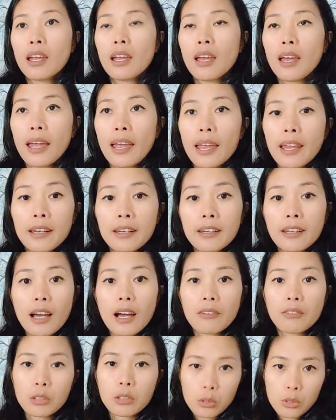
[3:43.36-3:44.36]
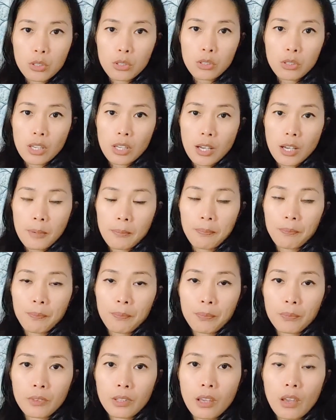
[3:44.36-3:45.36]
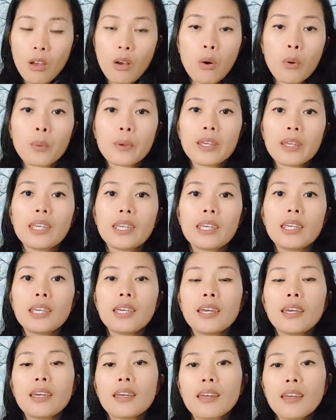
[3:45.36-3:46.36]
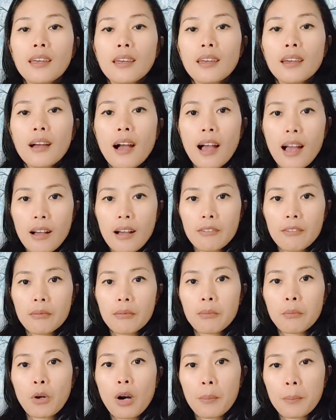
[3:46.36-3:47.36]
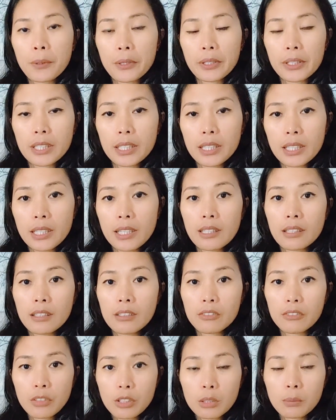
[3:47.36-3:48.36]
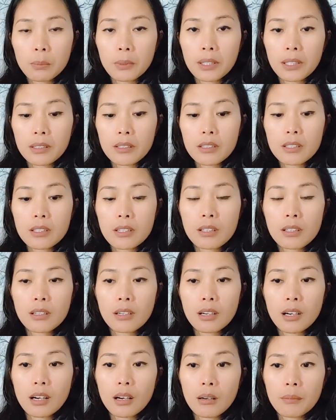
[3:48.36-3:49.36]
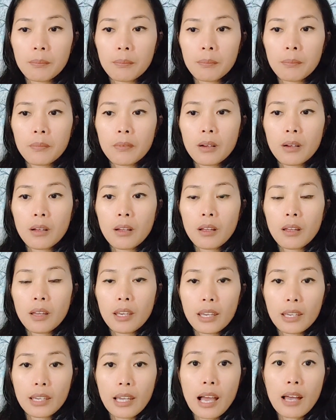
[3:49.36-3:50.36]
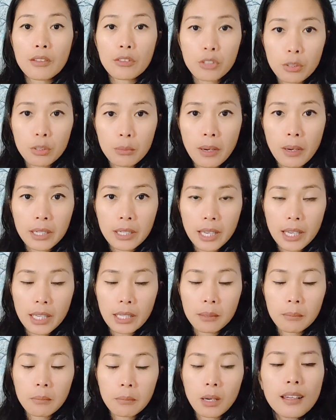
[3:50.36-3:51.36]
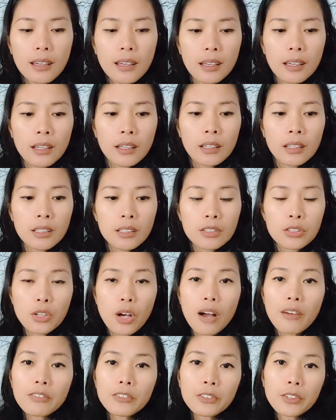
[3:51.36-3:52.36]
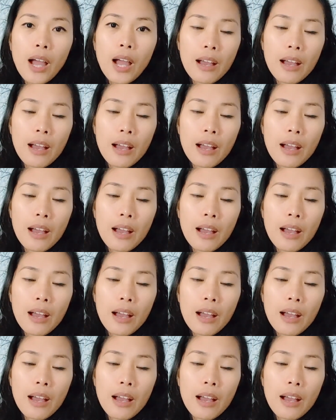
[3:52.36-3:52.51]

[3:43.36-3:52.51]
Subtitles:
and of course we have property in the Philippines under my name. So after